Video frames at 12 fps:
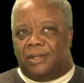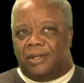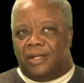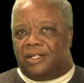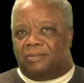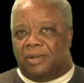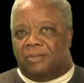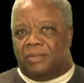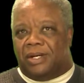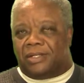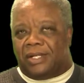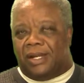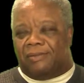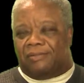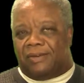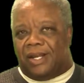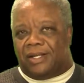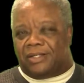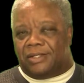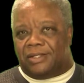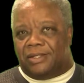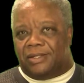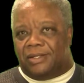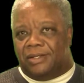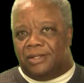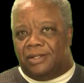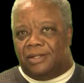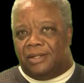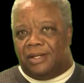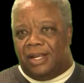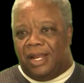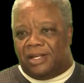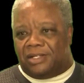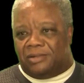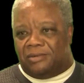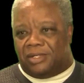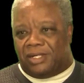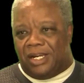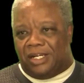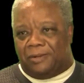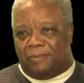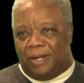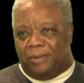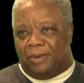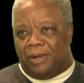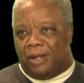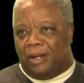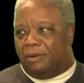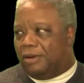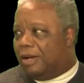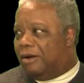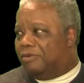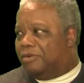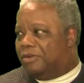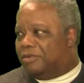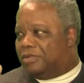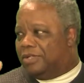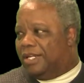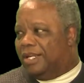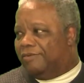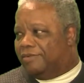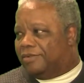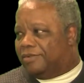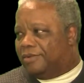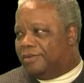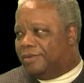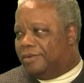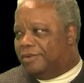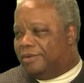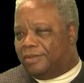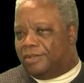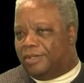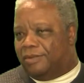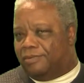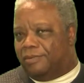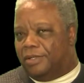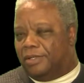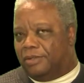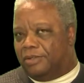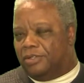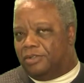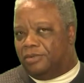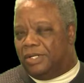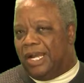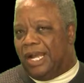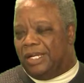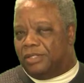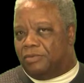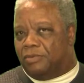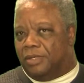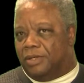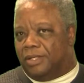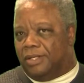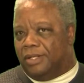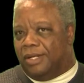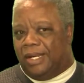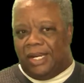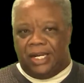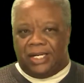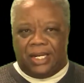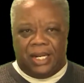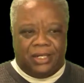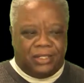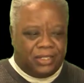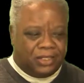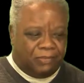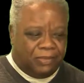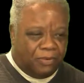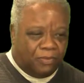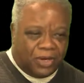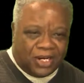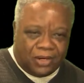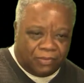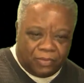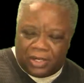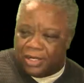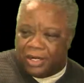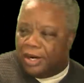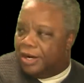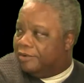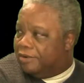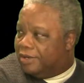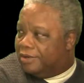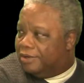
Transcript: It's been multifaceted. And so it takes people on all those levels. See, if we're going to do God's work, it can't just be one area.